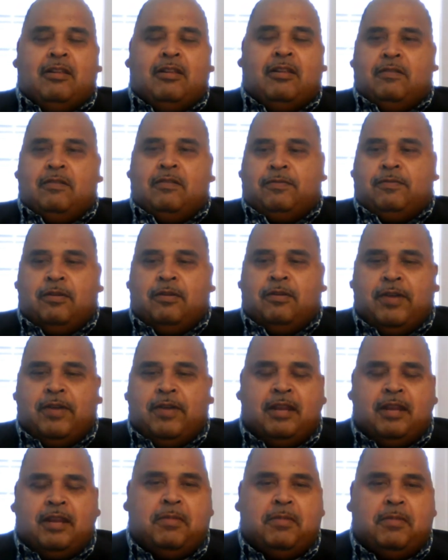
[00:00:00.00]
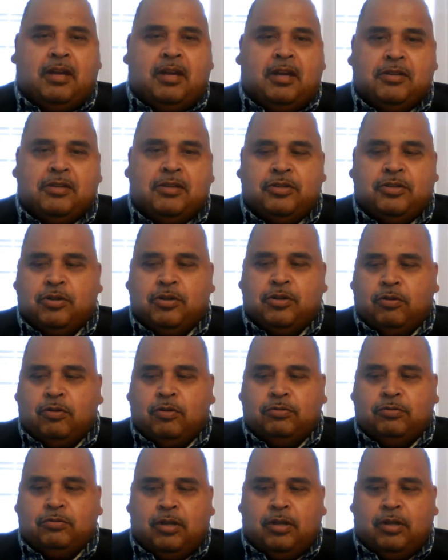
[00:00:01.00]
Well, thank you, Miss Carolyn,
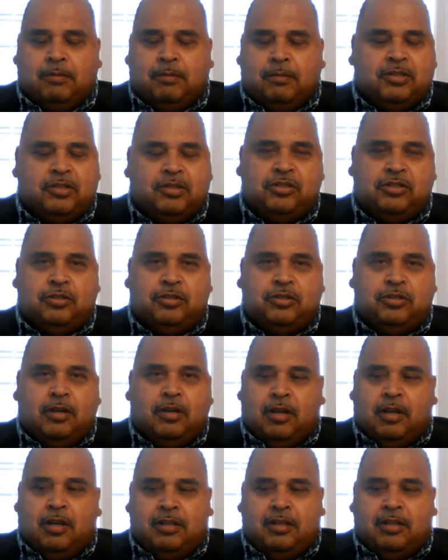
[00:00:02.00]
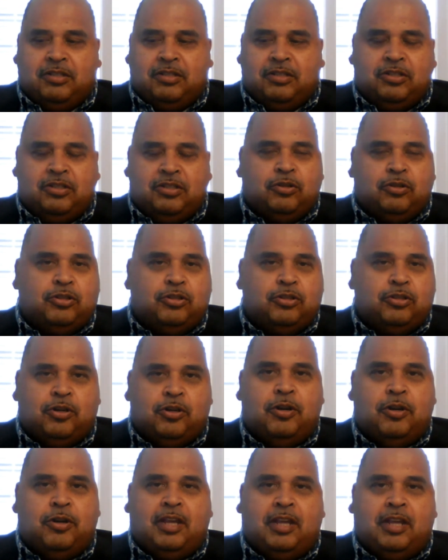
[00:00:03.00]
for inviting me on your show.
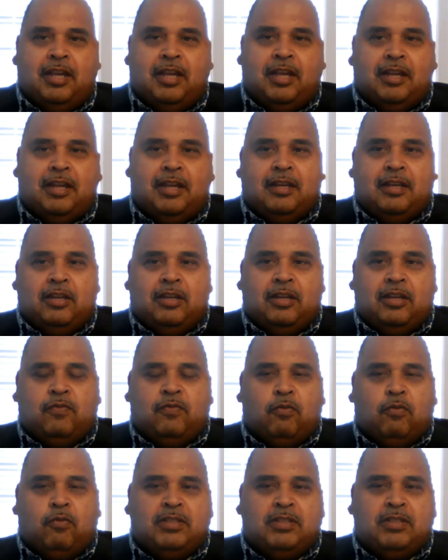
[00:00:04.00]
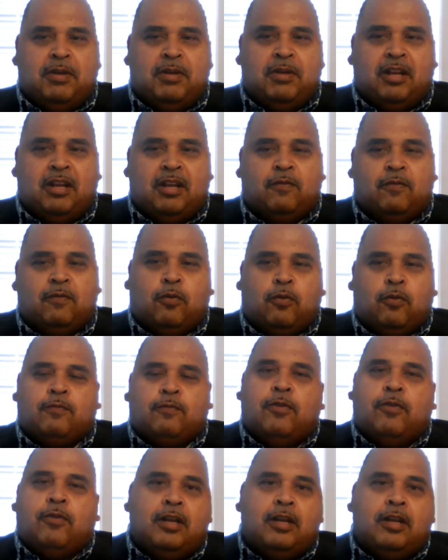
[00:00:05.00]
This is your journey, and
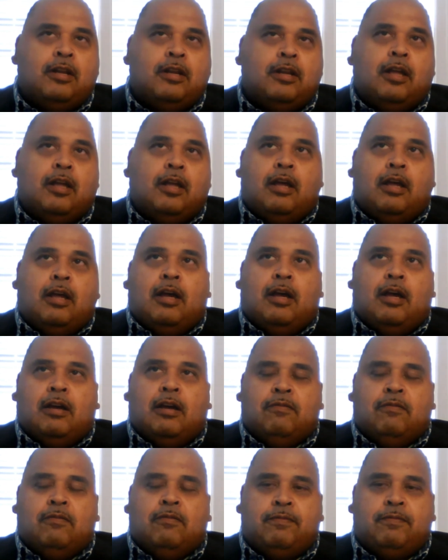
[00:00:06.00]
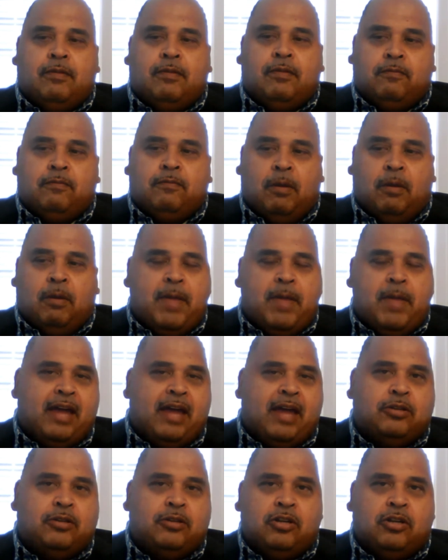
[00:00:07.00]
you've always been on the forefront
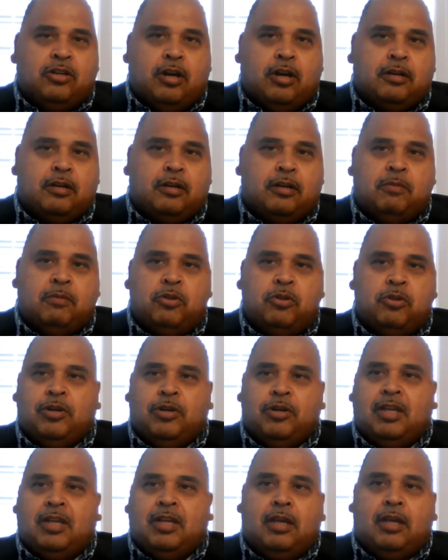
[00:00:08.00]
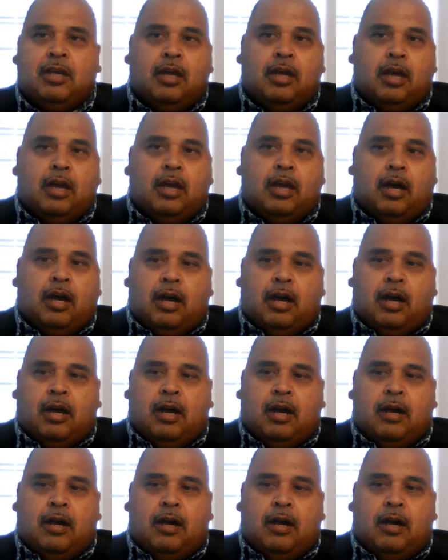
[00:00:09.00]
of what matters in our community.